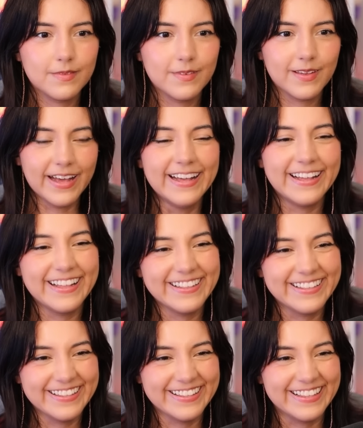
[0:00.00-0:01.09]

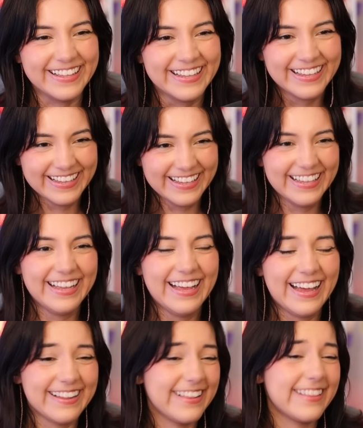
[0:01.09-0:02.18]

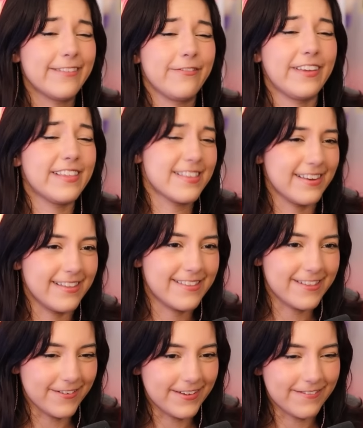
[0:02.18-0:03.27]
I like the face that he's
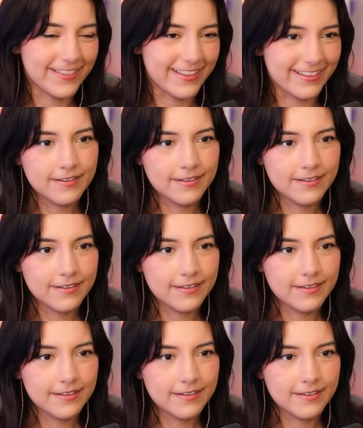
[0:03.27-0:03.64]
doing with it.